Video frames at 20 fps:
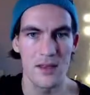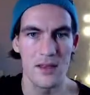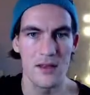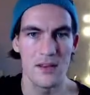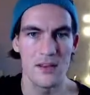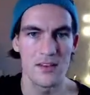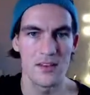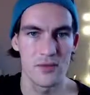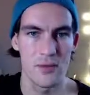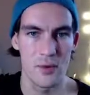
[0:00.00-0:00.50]

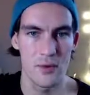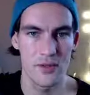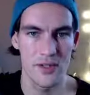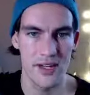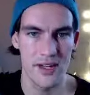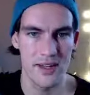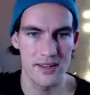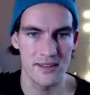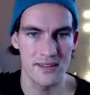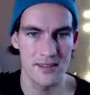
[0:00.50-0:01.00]
So we want to
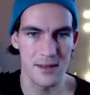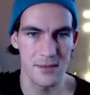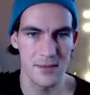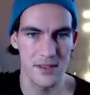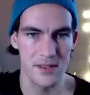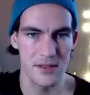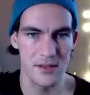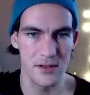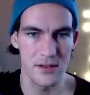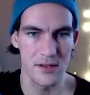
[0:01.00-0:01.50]
add
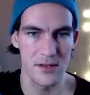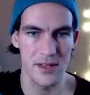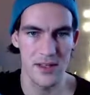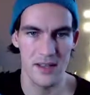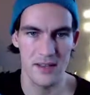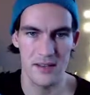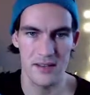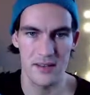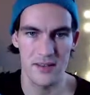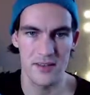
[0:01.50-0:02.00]
something to look
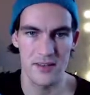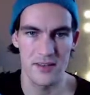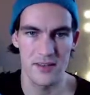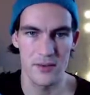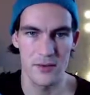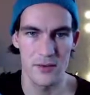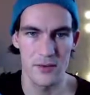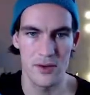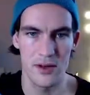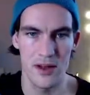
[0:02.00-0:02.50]
at,
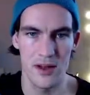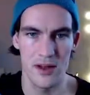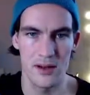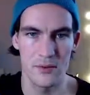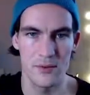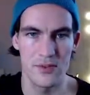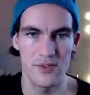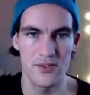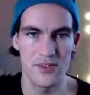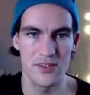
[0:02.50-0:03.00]
so I
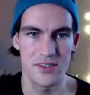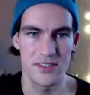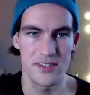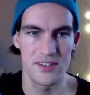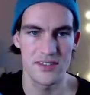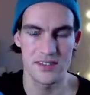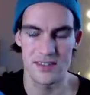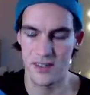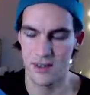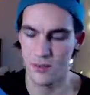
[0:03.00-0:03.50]
would
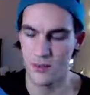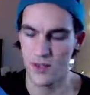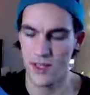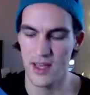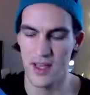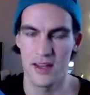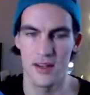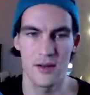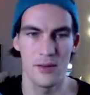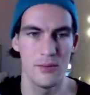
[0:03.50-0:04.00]
suggest that we
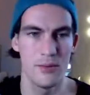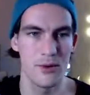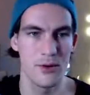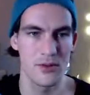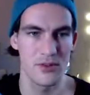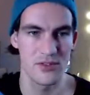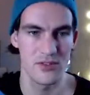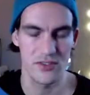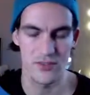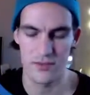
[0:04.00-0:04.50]
add a
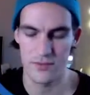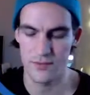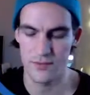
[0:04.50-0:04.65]
box.